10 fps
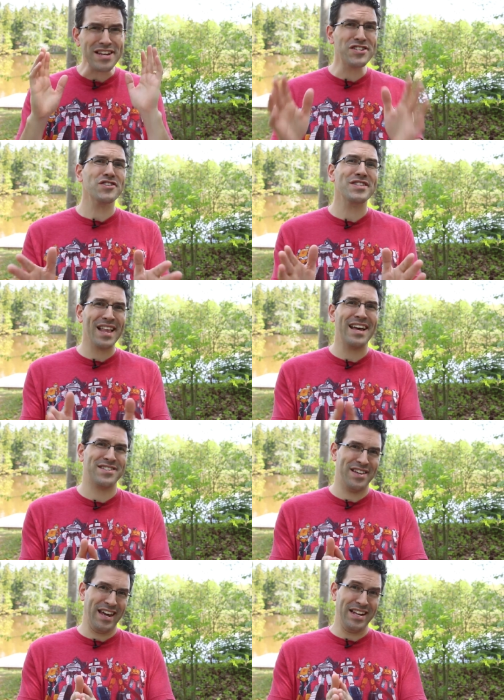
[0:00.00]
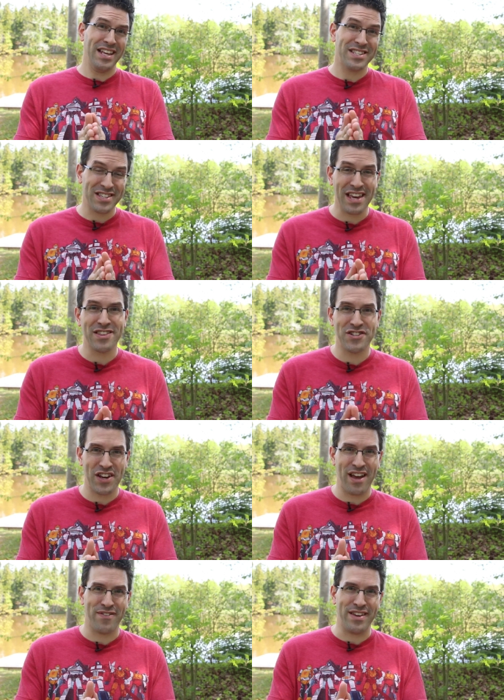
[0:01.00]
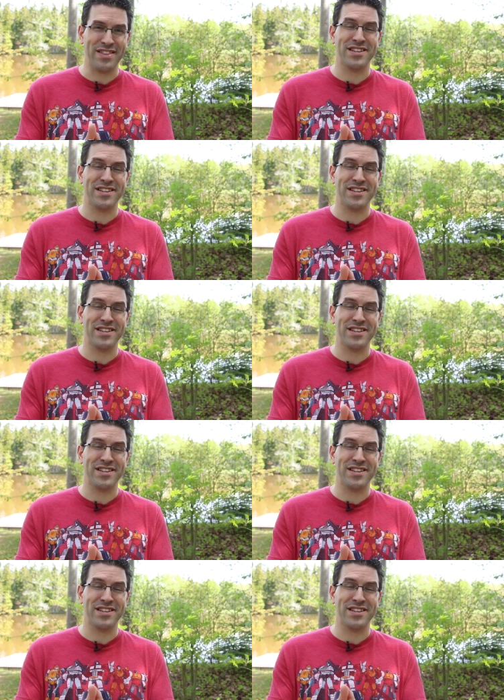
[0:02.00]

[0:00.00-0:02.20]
Just last night, Seth Jaffe,